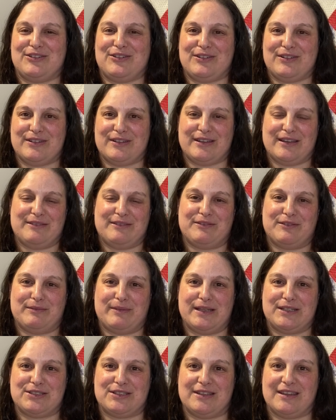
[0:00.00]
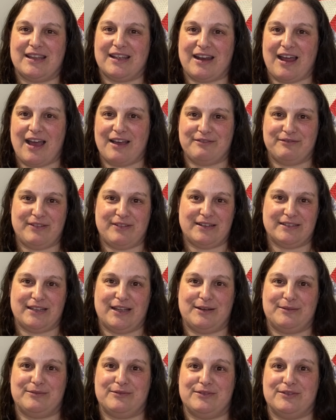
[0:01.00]
all the information that I've found
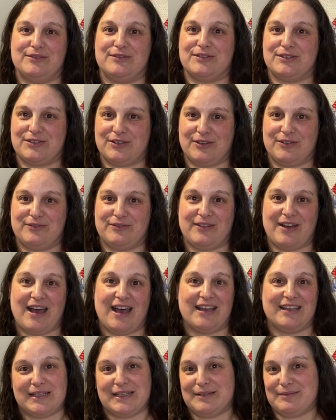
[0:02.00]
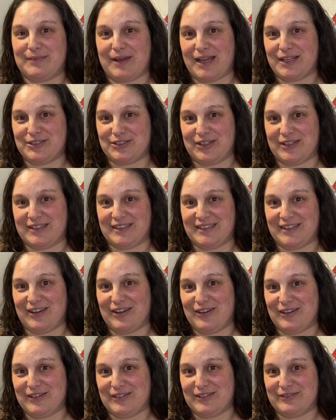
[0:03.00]
helpful so far in my journey
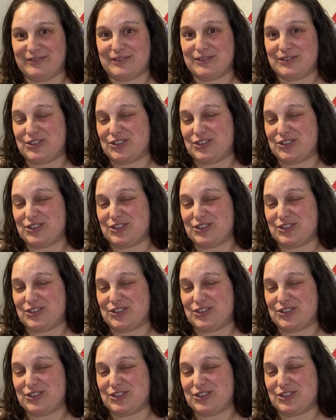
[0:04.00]
of